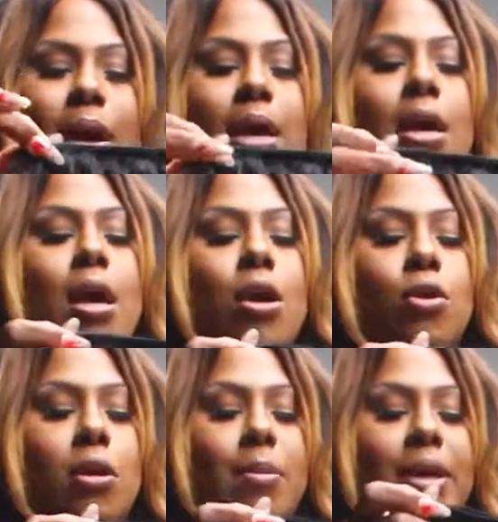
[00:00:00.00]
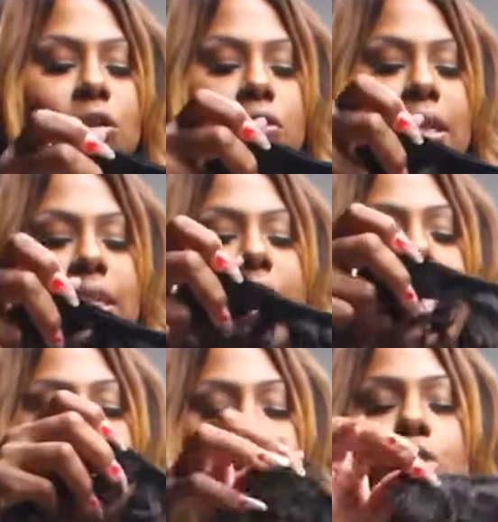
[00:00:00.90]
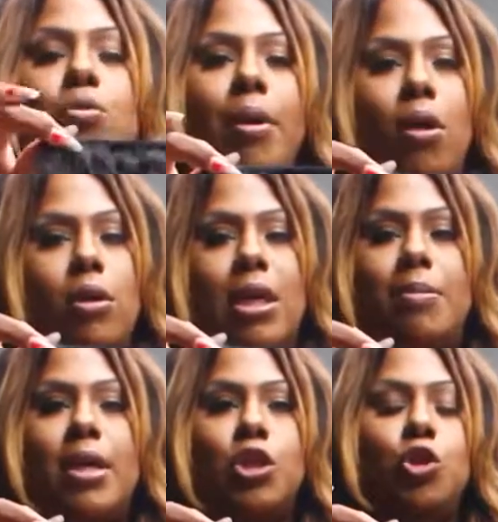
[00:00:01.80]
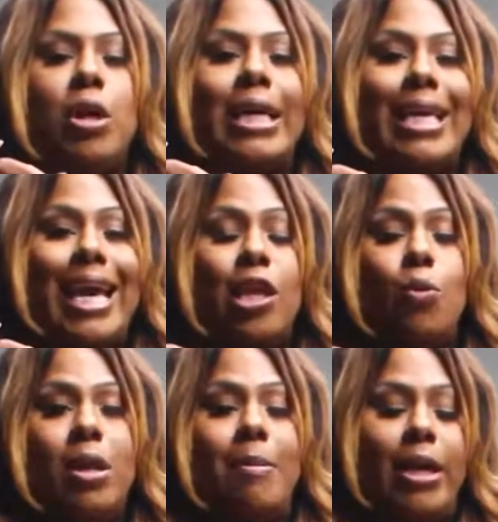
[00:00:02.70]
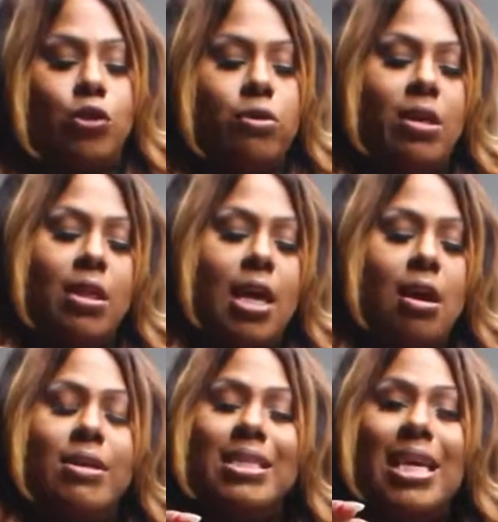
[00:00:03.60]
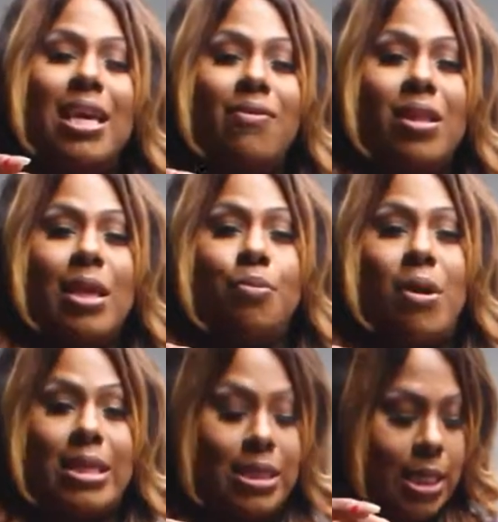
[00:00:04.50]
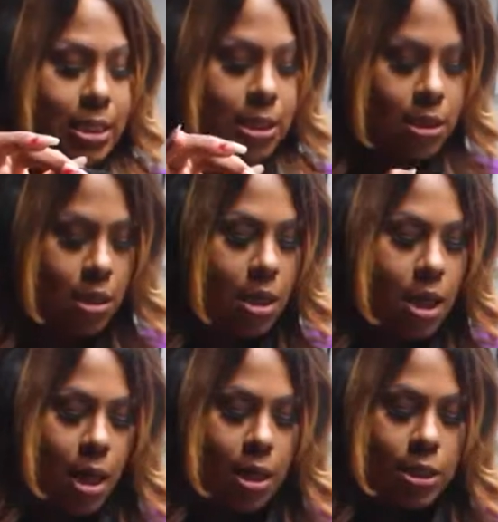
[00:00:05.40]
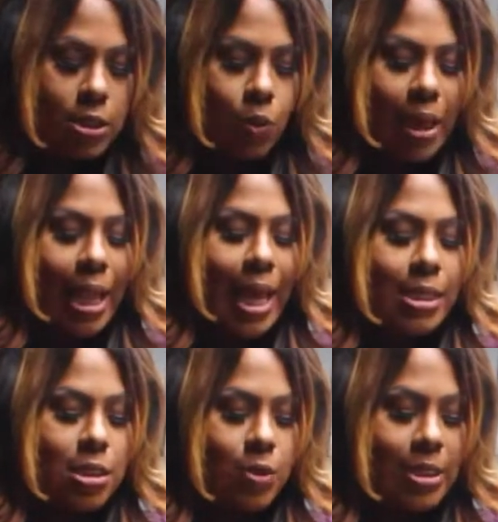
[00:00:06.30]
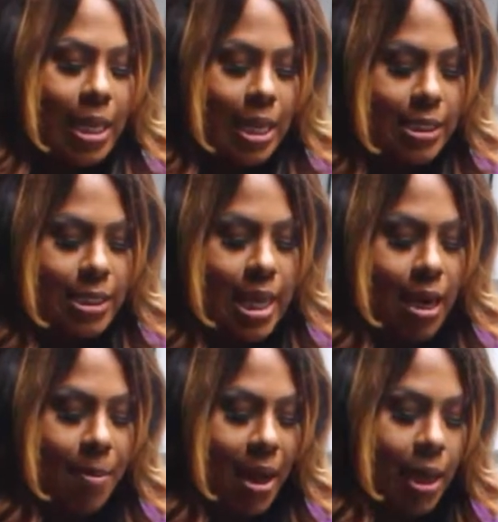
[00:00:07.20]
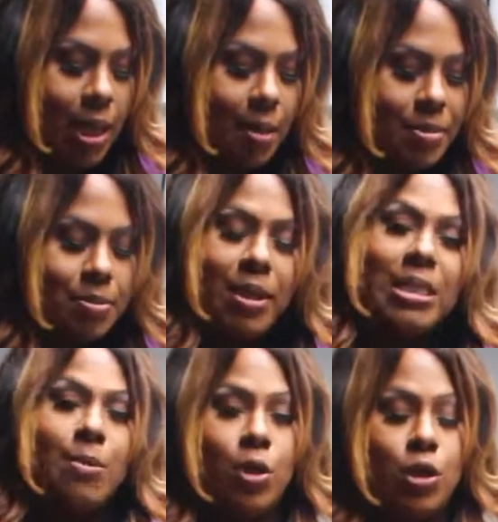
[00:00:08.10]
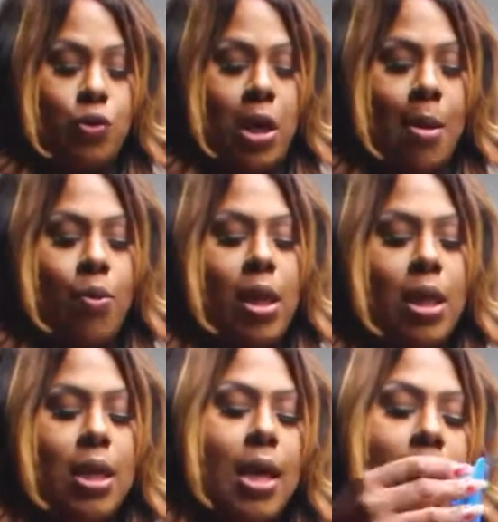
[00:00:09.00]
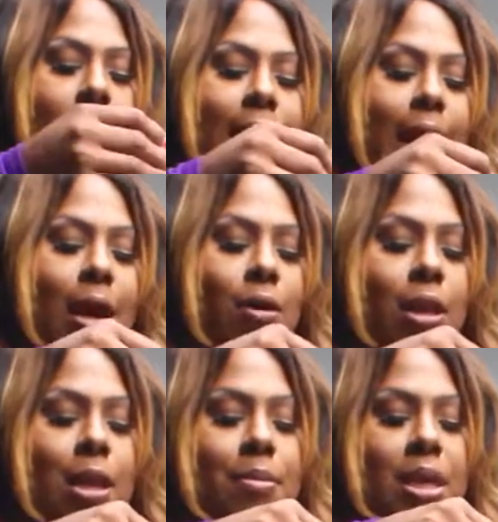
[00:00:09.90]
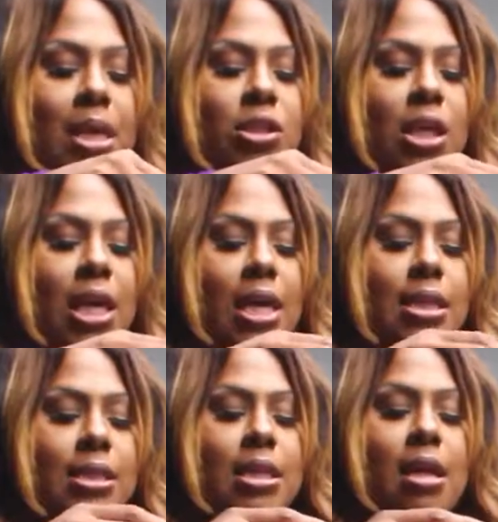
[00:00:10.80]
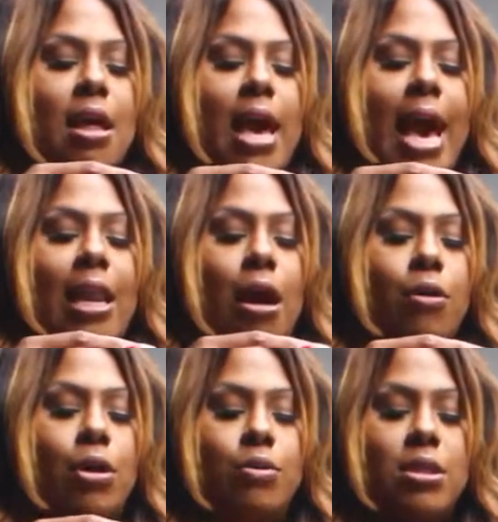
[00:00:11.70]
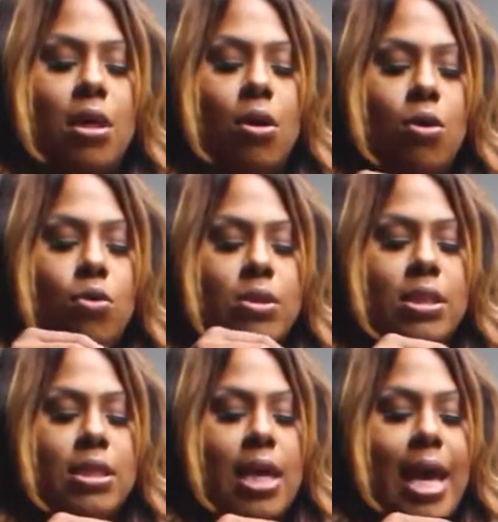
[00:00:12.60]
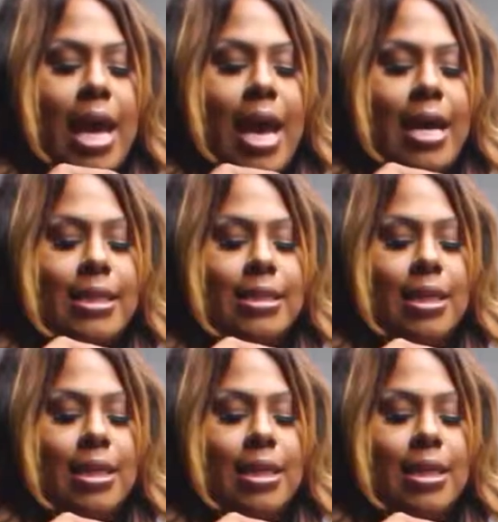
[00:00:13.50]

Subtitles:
way you're going to make sure that it's not too bulky, because you want to make sure that the hair is evenly processed. So what I like to do is I like to take my clips, because I'm going to do an ombre look, and I'll clip each end, and I'll use those as